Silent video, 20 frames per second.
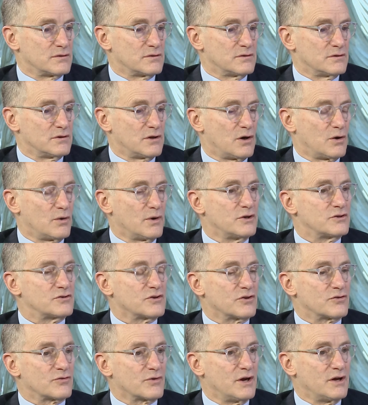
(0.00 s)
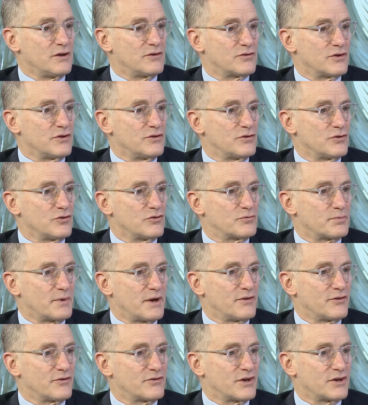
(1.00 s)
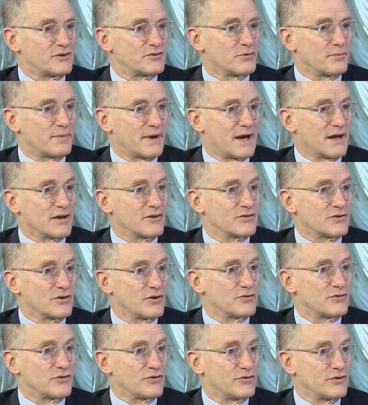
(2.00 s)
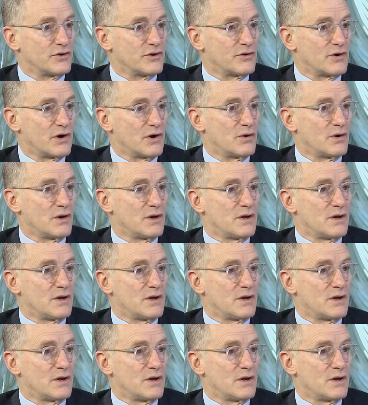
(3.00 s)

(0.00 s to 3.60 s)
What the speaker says: low interest rates induced by the central banks close to zero,